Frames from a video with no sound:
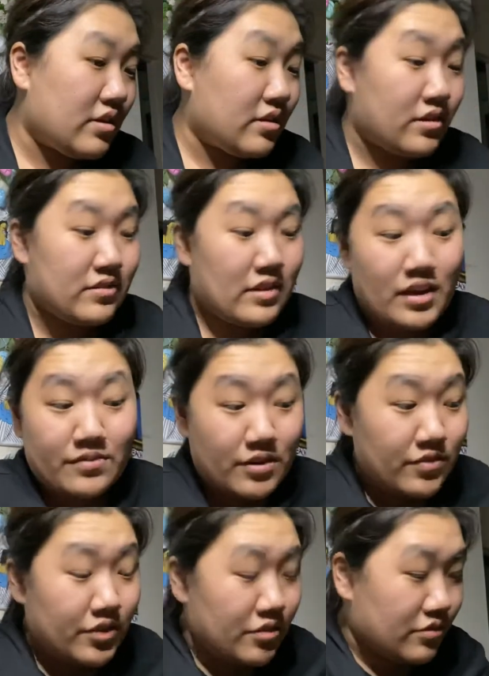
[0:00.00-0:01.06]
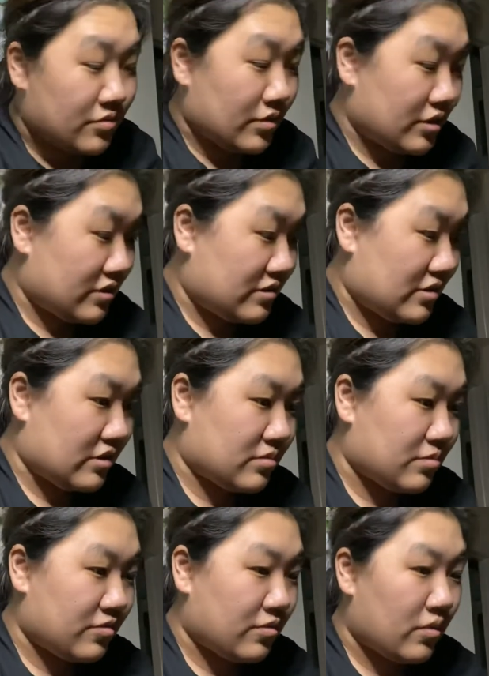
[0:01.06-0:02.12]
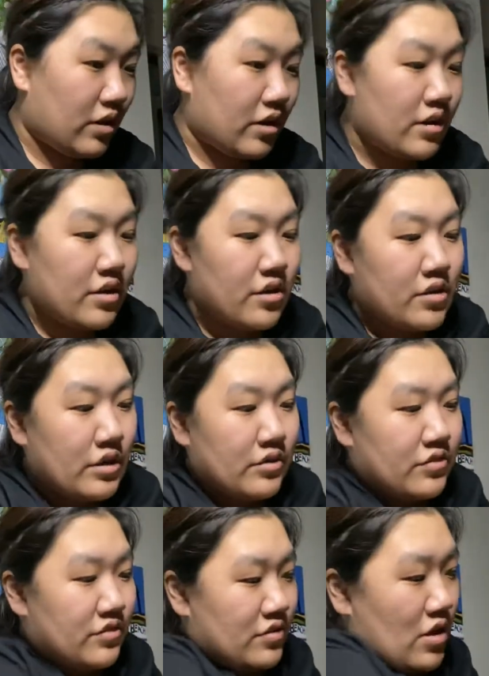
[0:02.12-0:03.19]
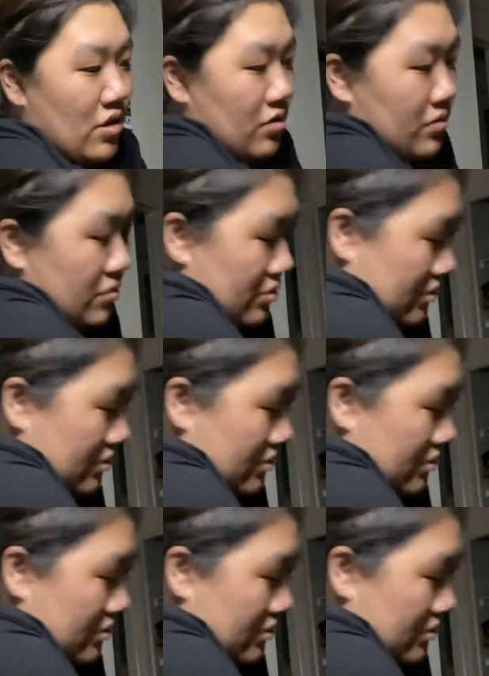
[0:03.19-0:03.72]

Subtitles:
Because I've never used one of these things before. So,